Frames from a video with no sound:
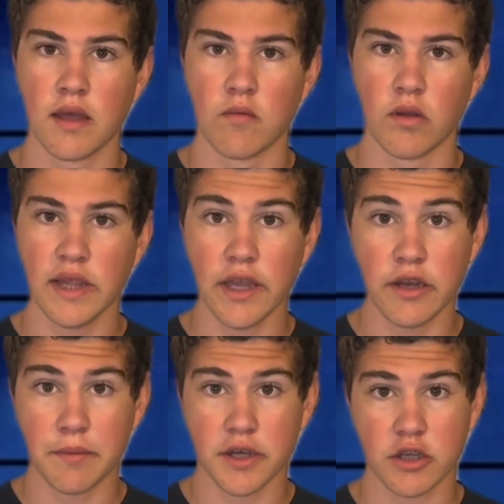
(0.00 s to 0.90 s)
Well,
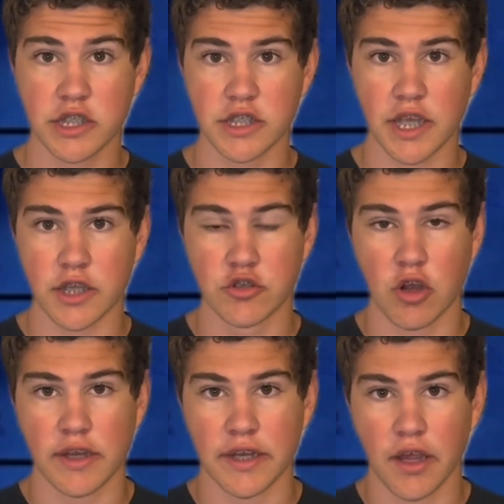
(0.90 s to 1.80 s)
Leone Productions has
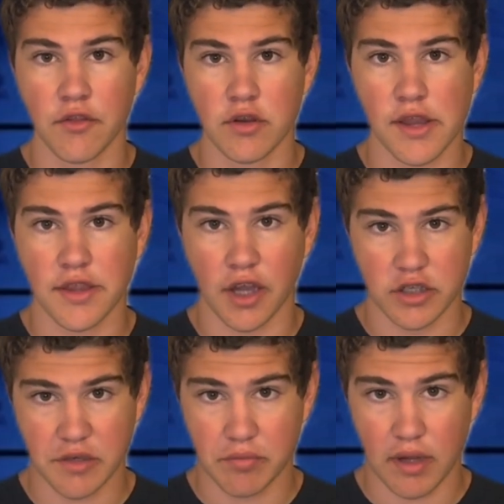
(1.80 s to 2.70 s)
drawn another
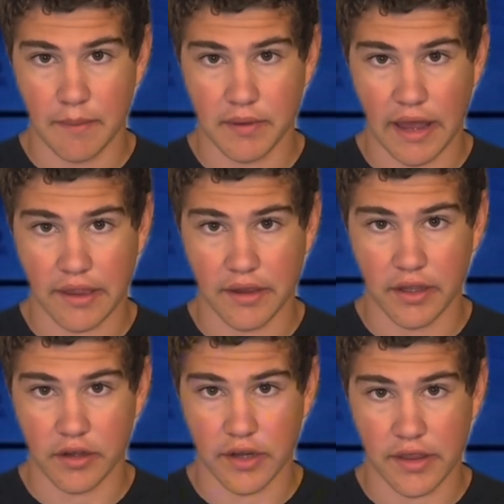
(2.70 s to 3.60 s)
nostalgic prop last
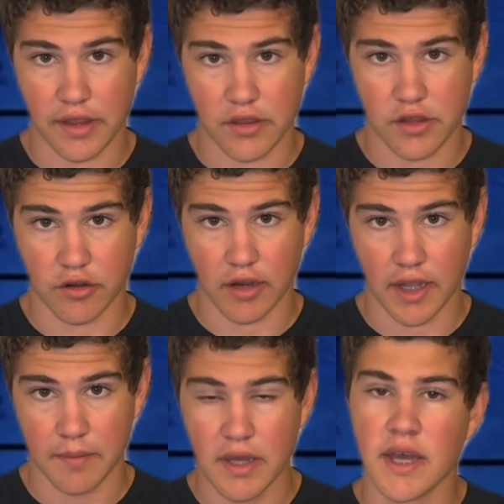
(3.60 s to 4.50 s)
night on his
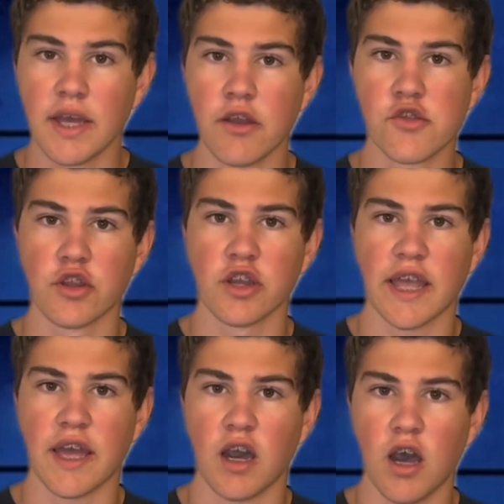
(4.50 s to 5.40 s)
Instagram, Here's a look
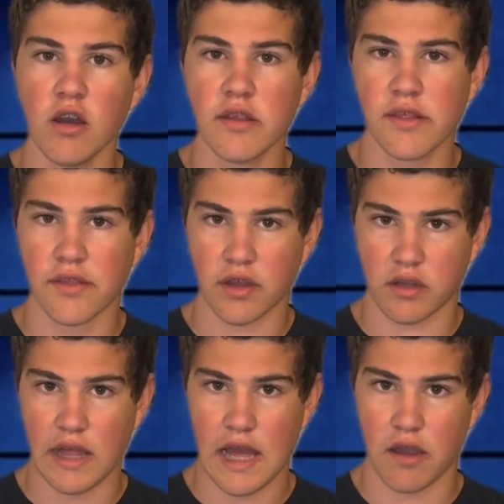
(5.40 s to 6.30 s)
at Hugs the
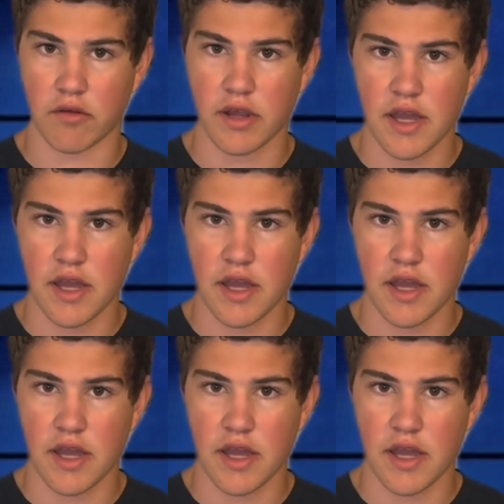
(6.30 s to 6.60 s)
Clown.